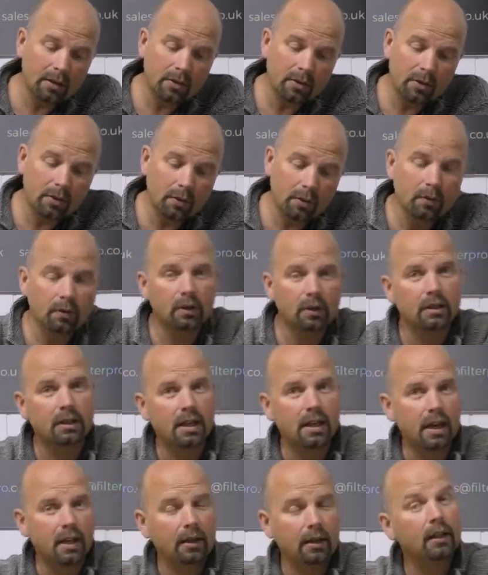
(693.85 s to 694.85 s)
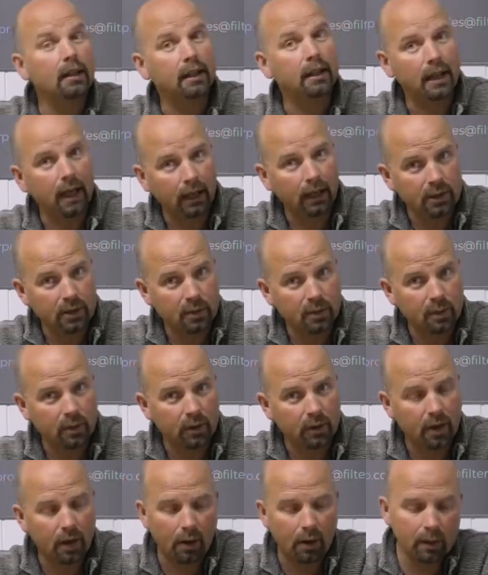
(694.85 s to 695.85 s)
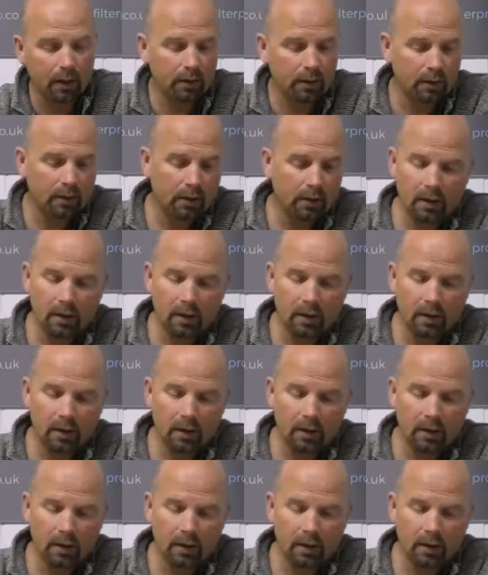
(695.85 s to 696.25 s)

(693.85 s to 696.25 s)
210 gallons per hour.